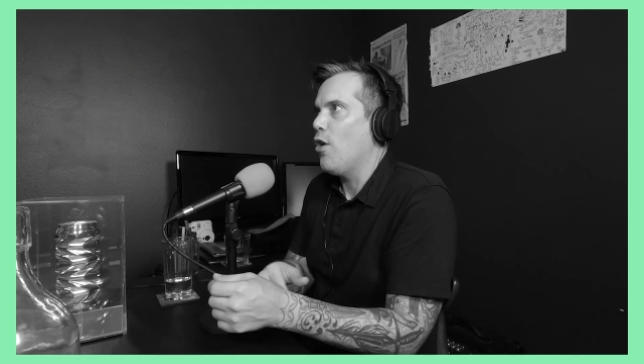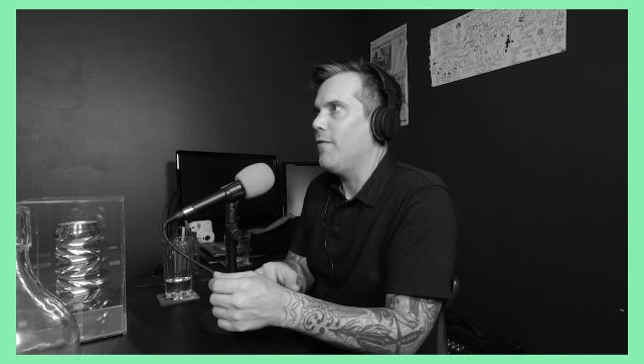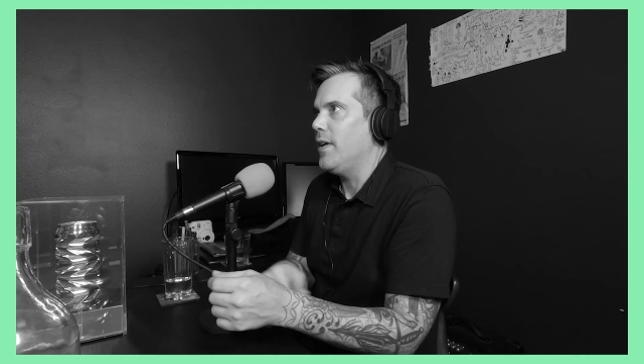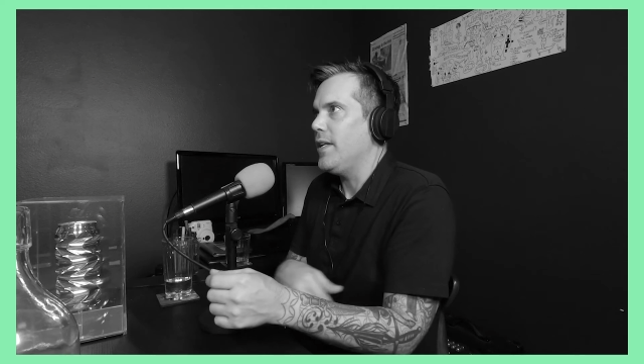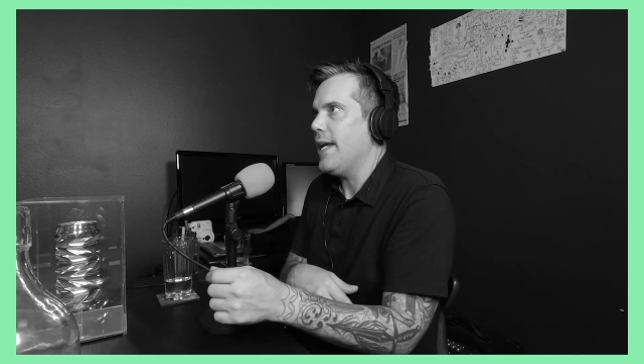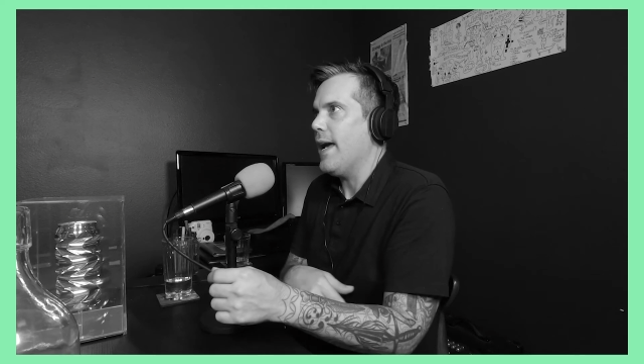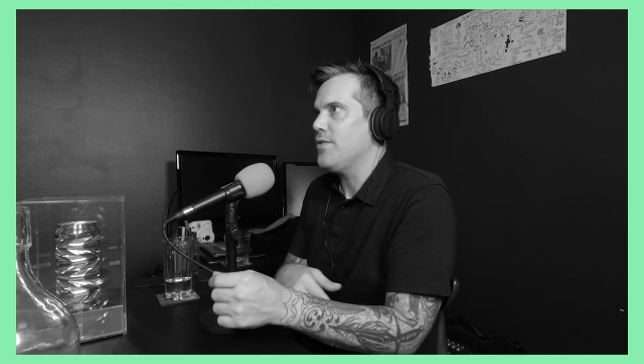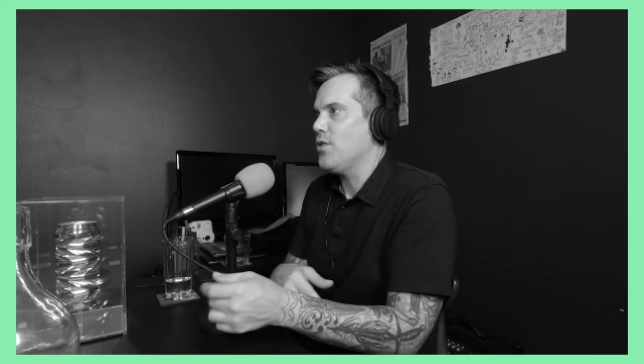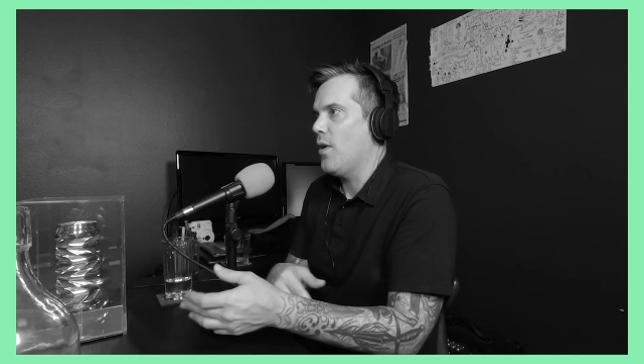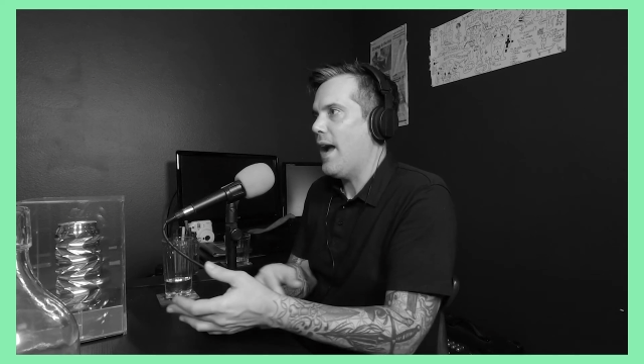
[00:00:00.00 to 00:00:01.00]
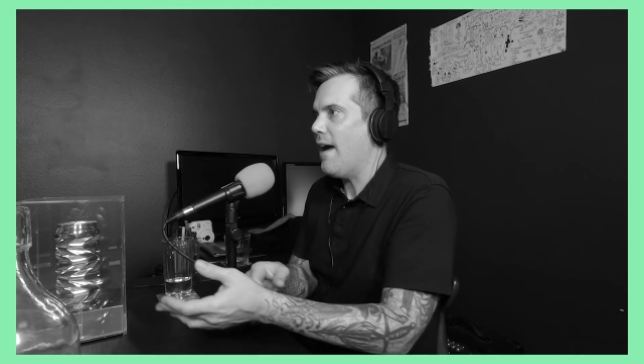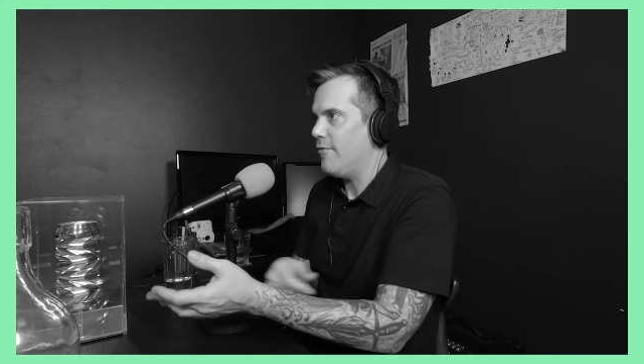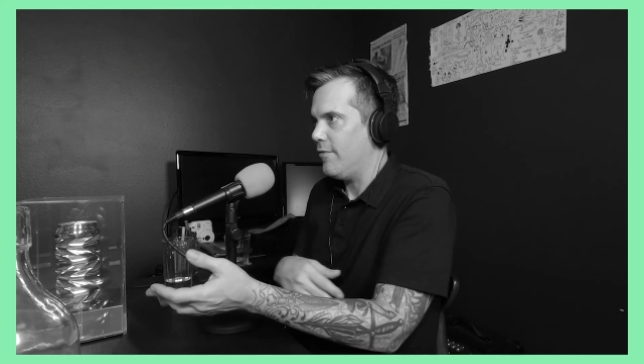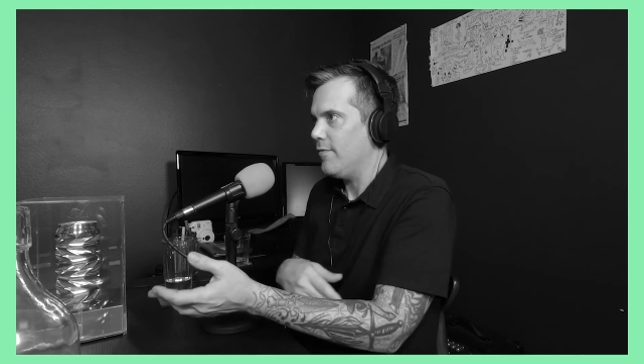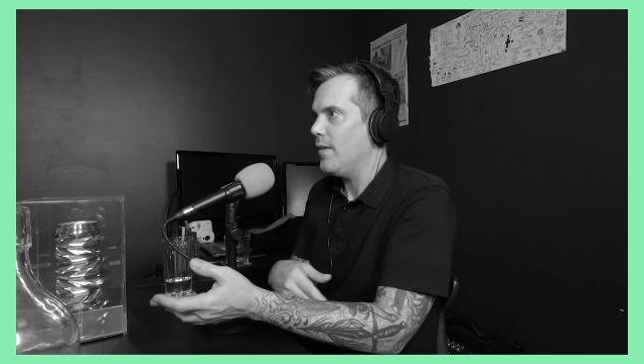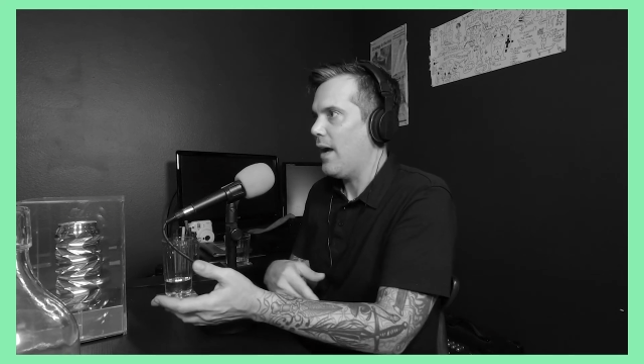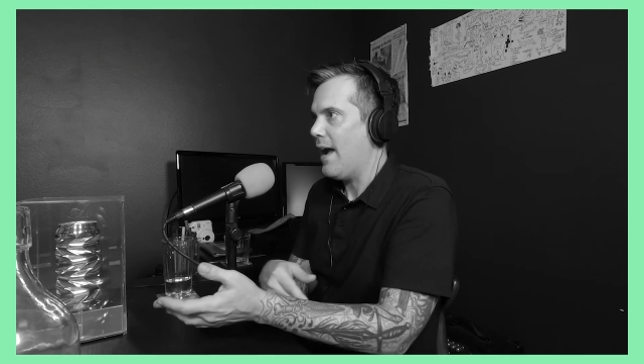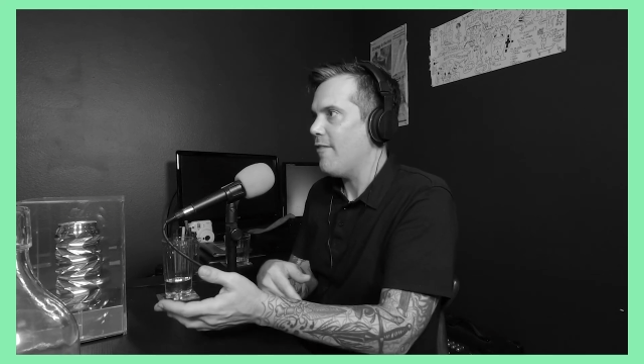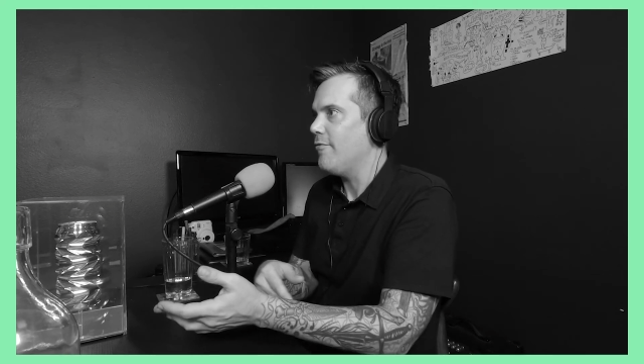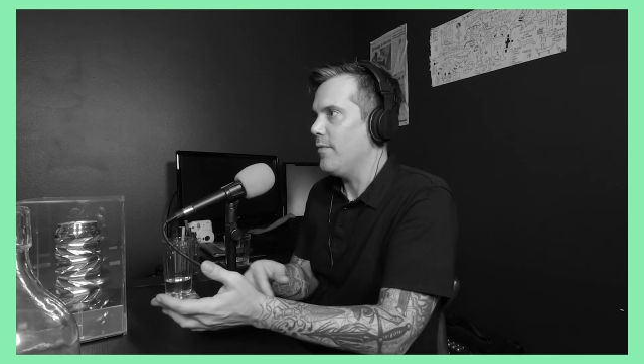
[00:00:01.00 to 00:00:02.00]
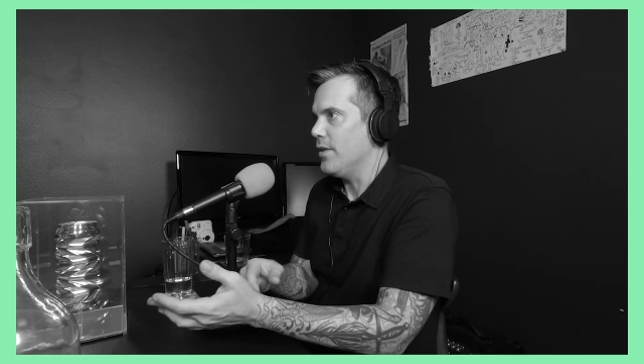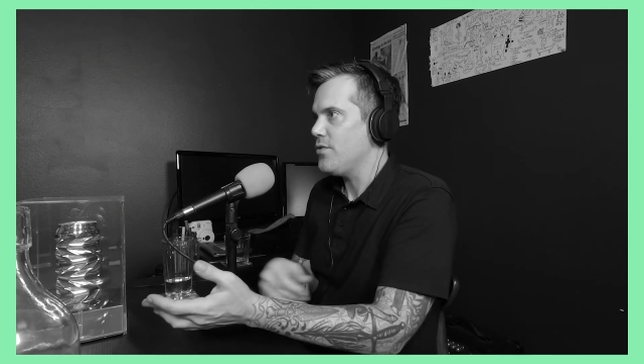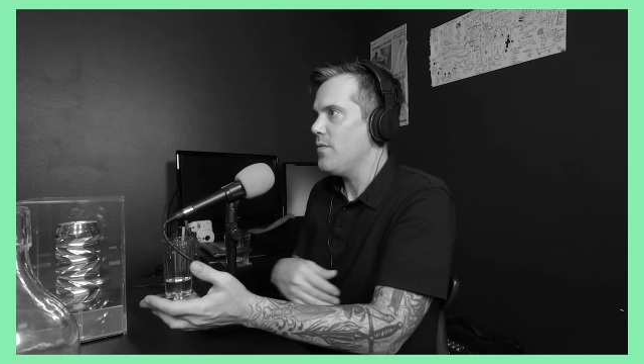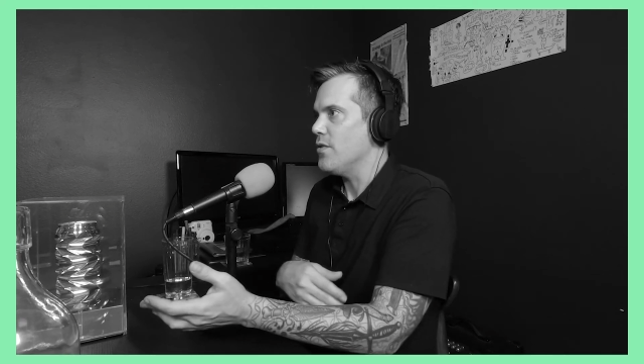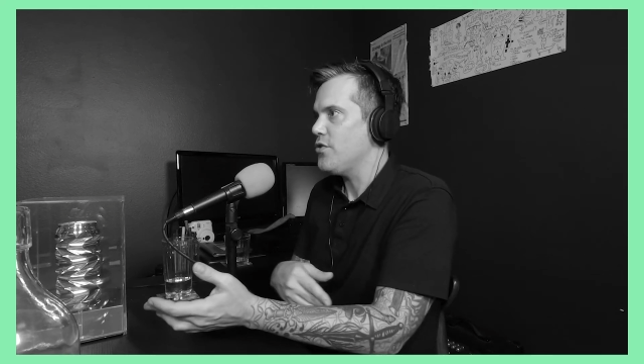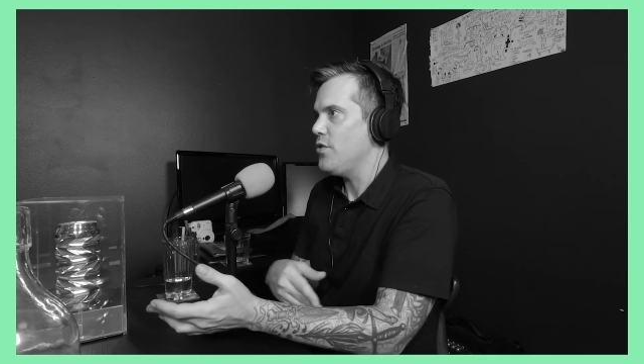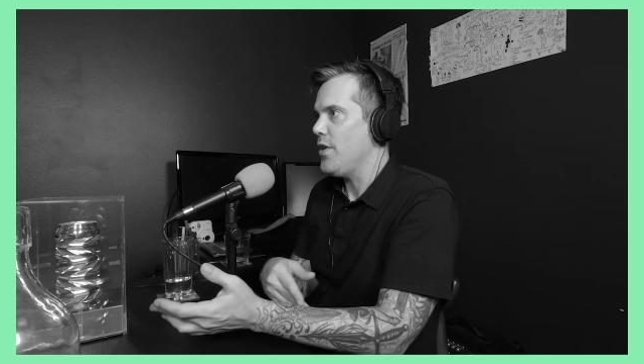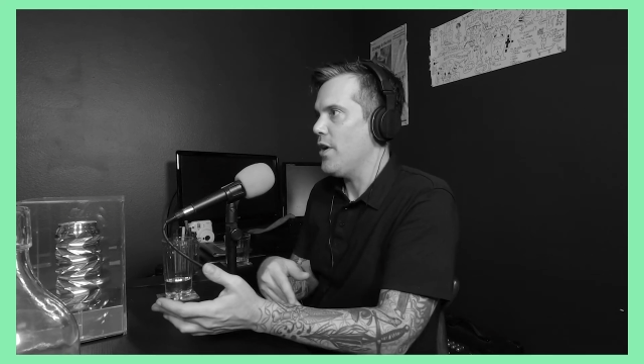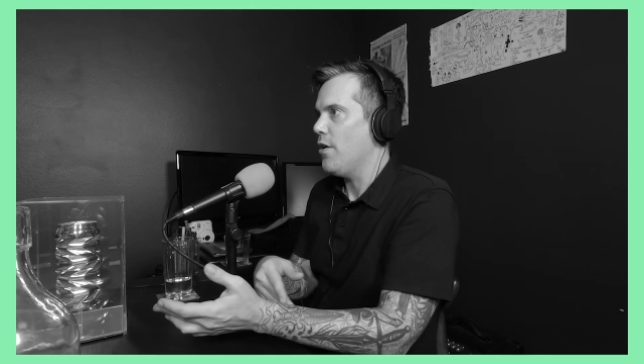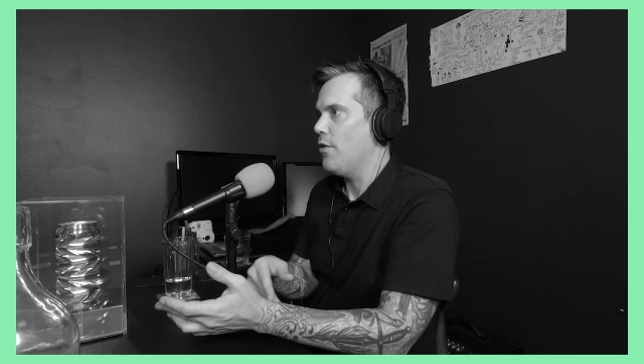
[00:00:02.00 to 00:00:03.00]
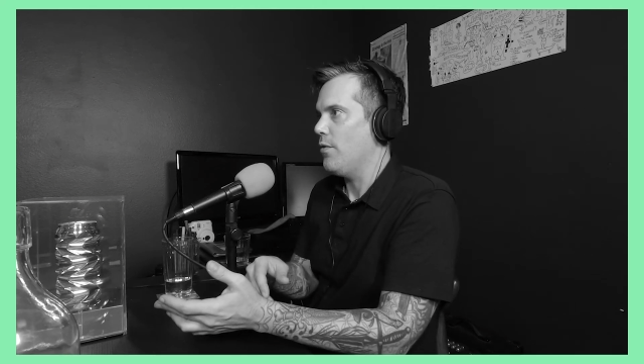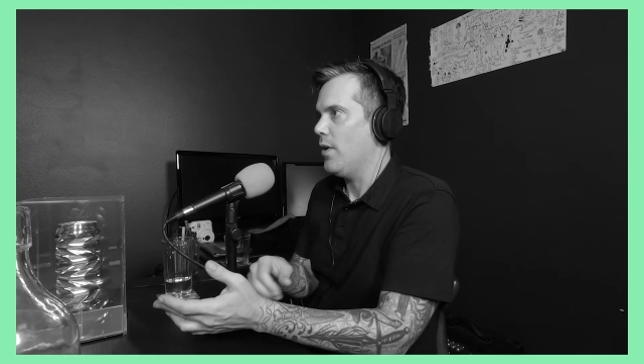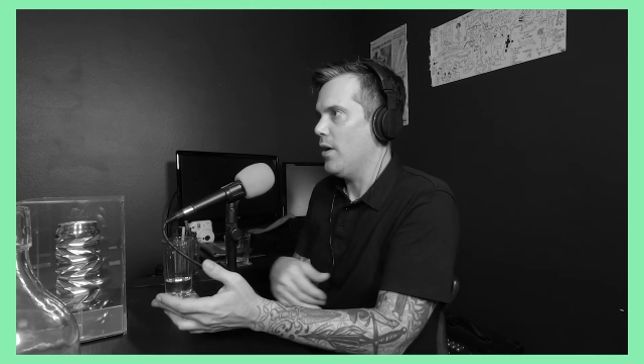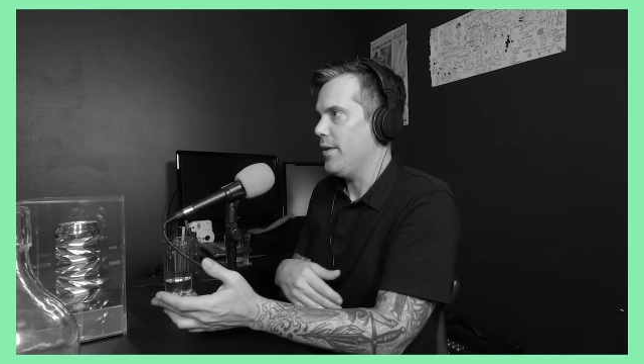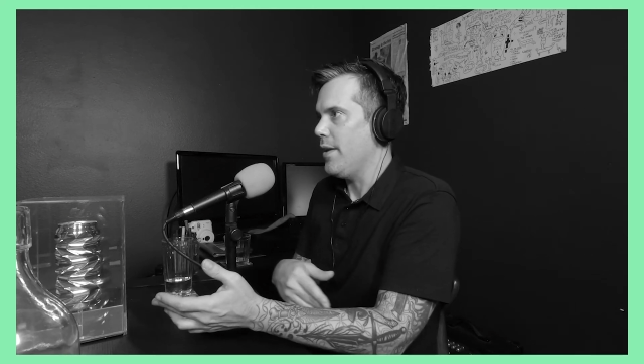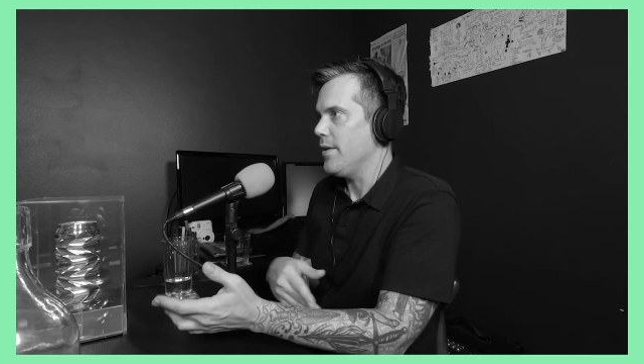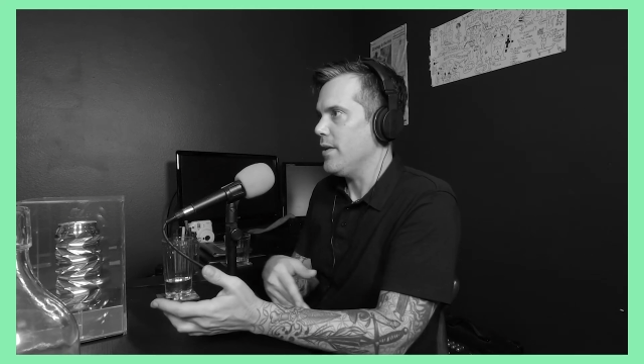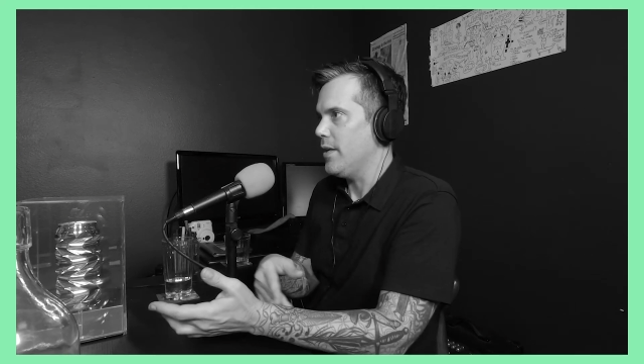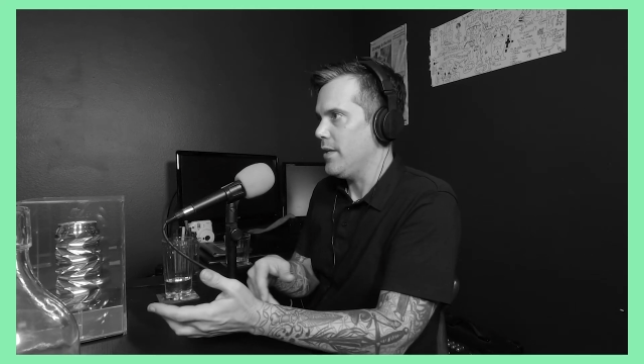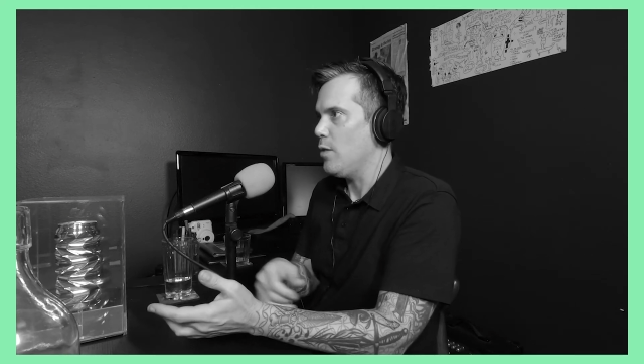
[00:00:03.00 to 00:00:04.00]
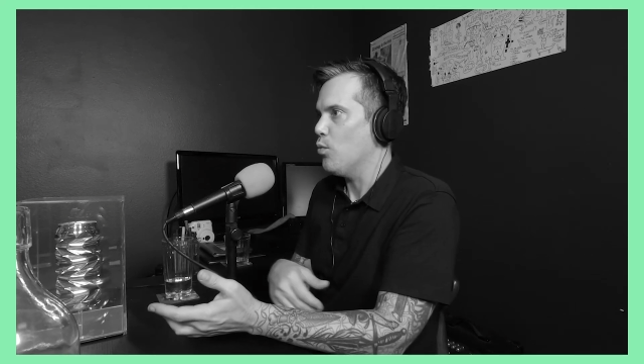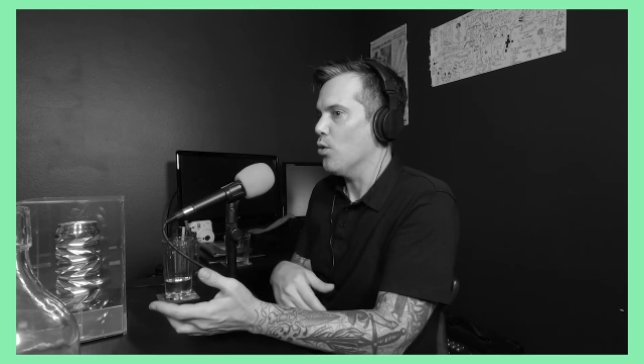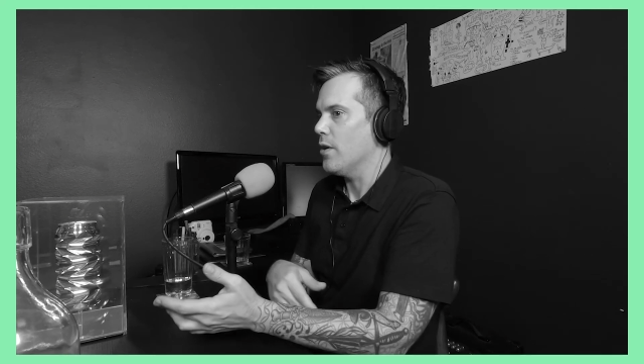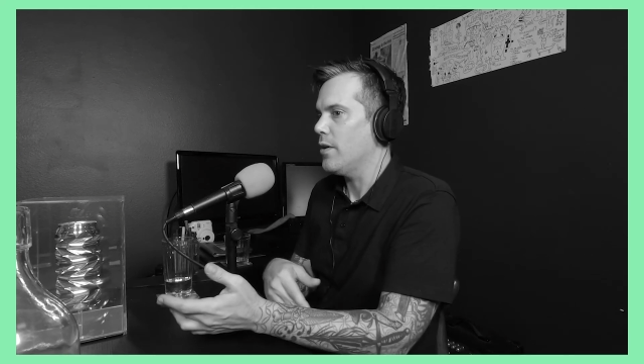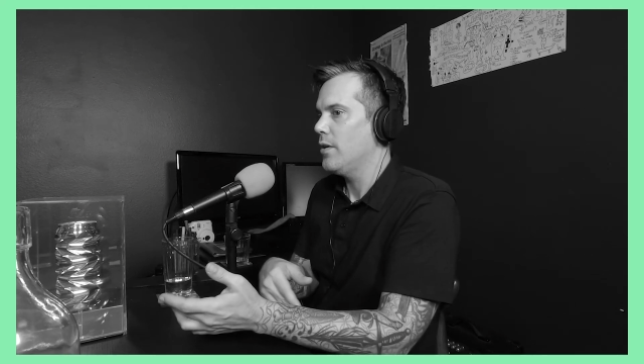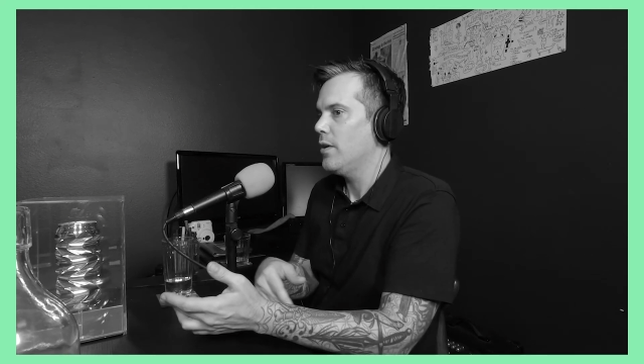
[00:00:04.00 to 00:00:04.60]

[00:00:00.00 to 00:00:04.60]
COVID, yeah. So I have the studio in Ybor,